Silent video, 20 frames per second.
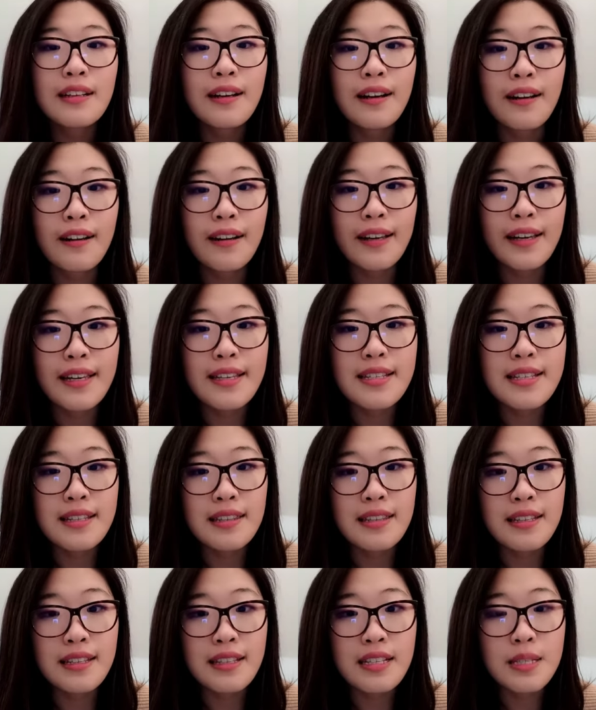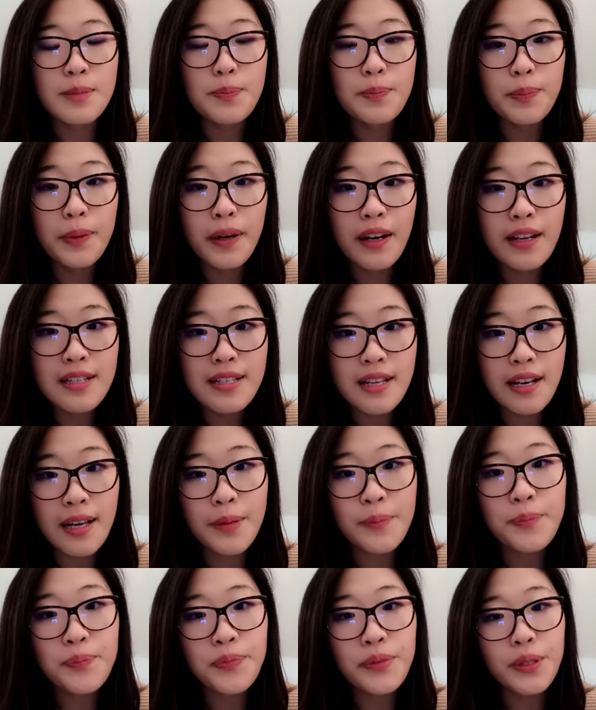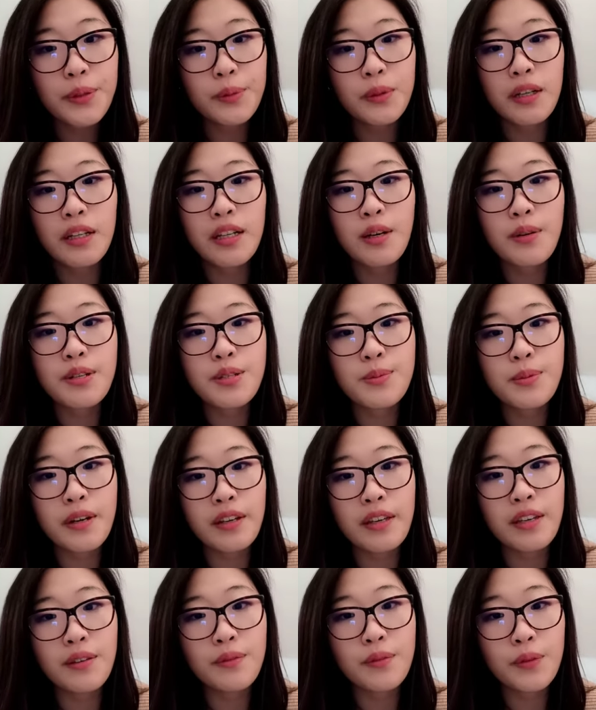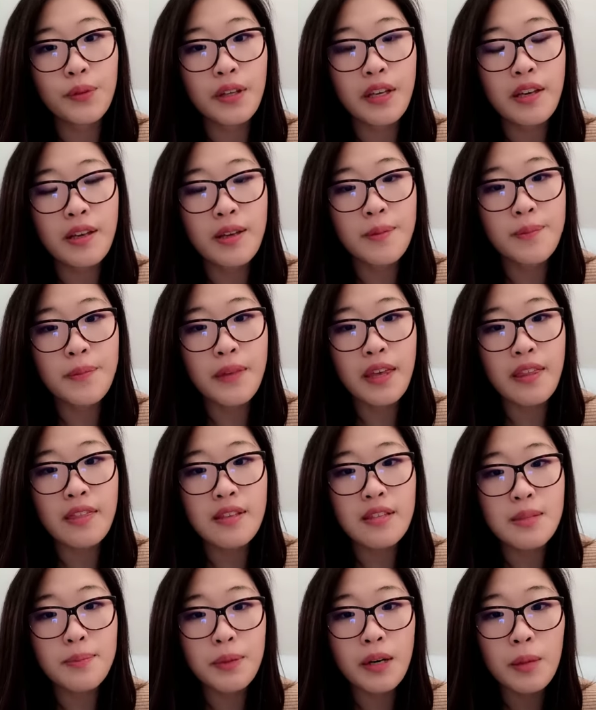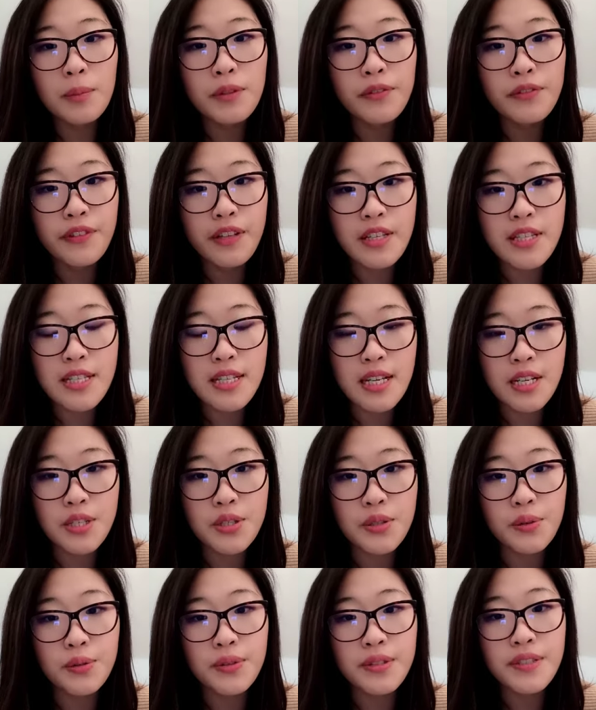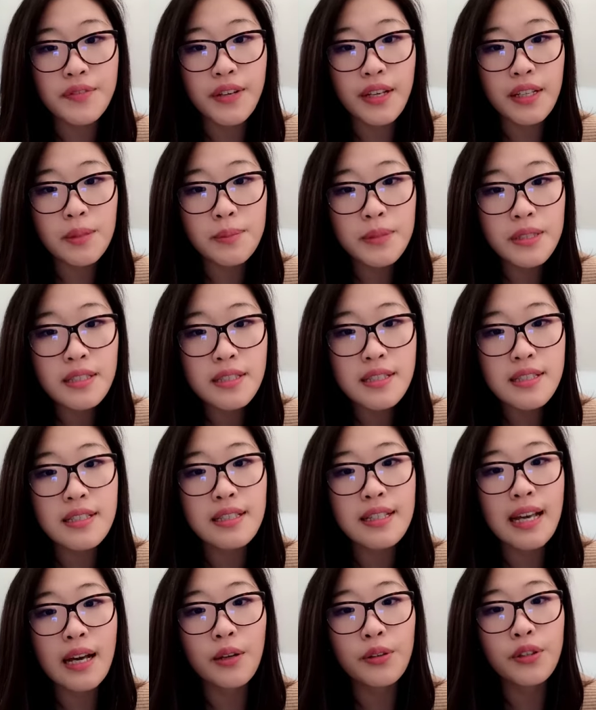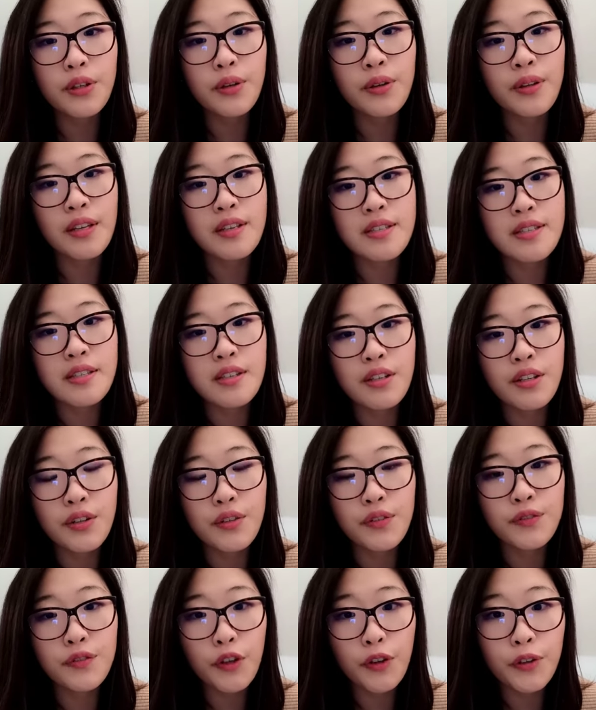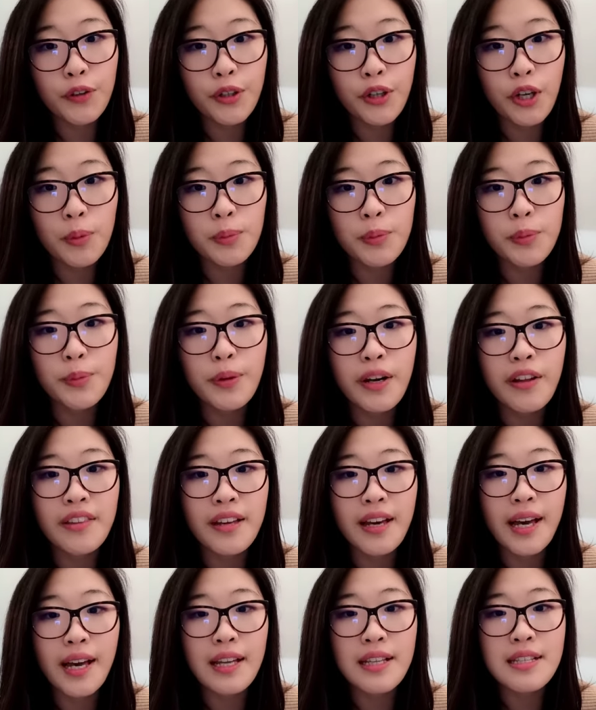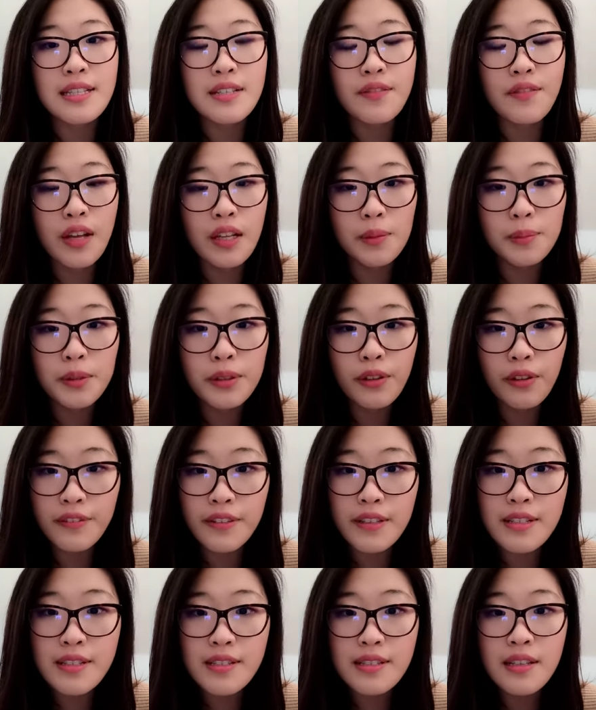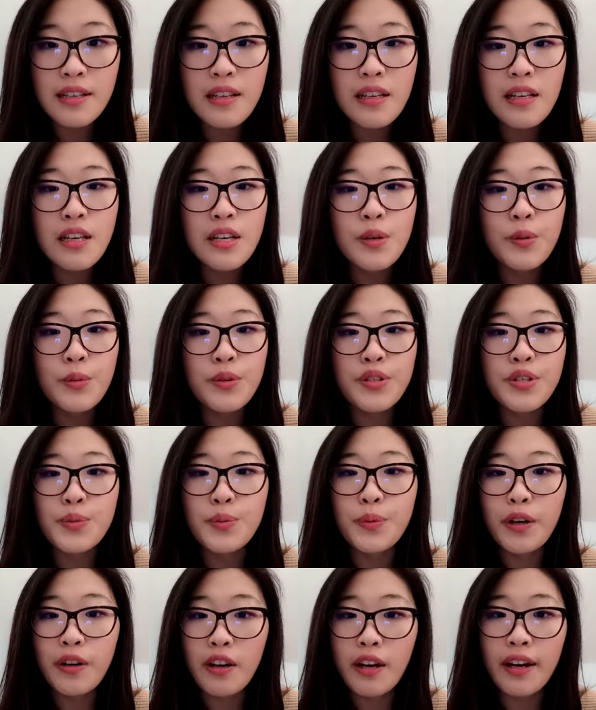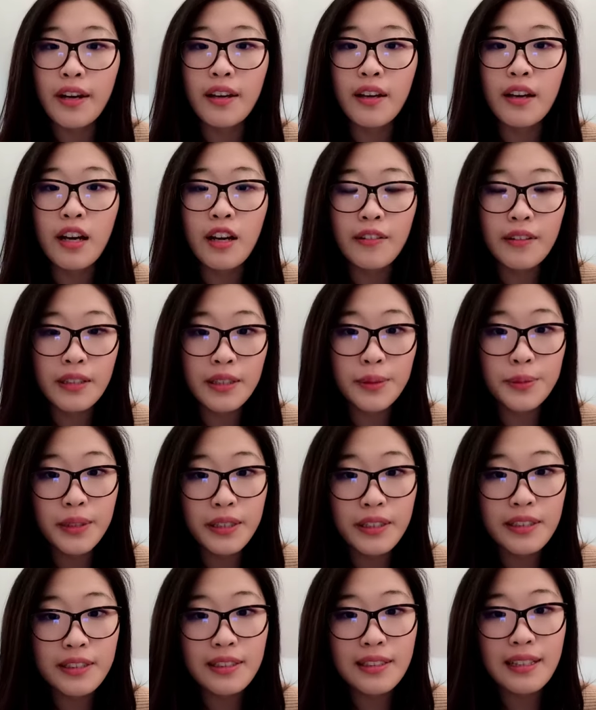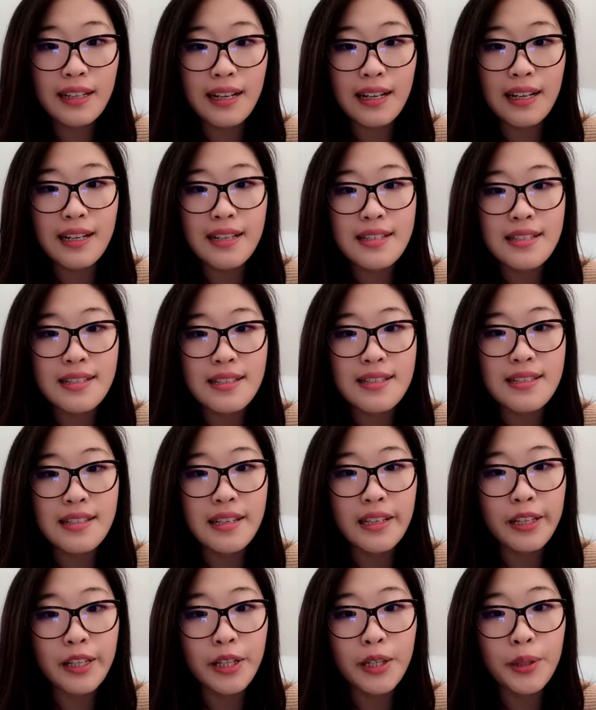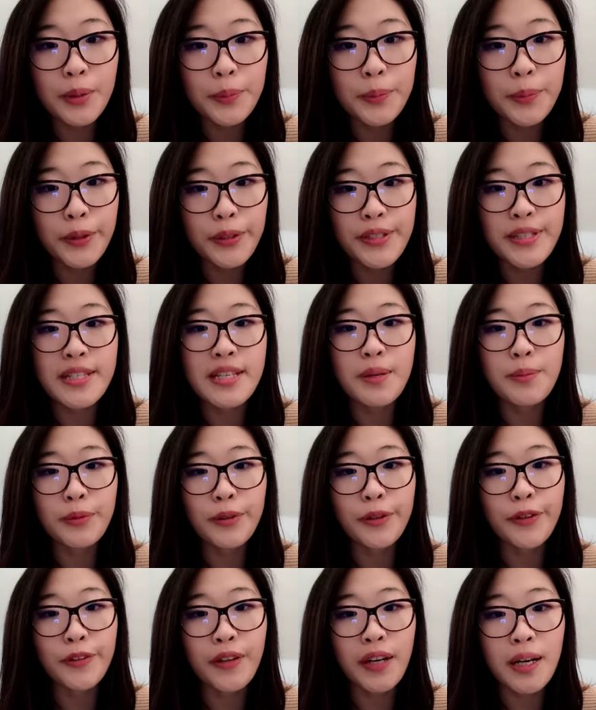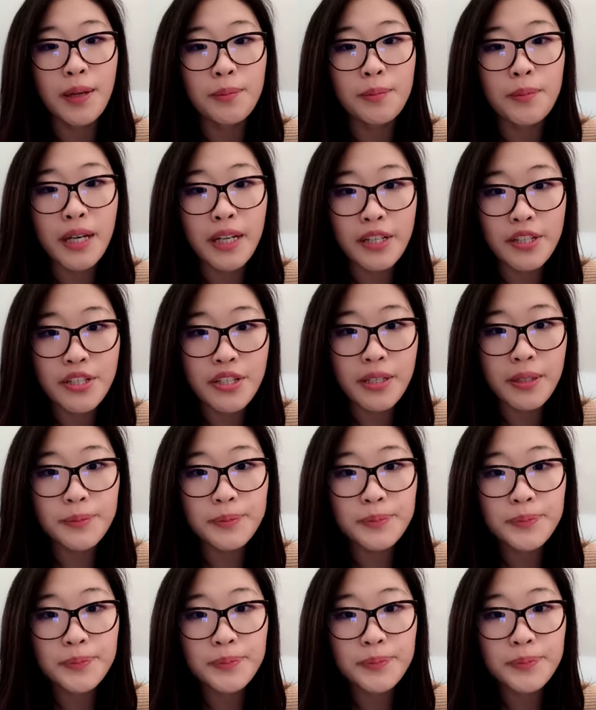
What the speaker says: I did this part-time while I was working in the Department for International Development, now known as the Foreign, Commonwealth and Development Office, which is where I currently work as a Senior Policy and Programme Manager.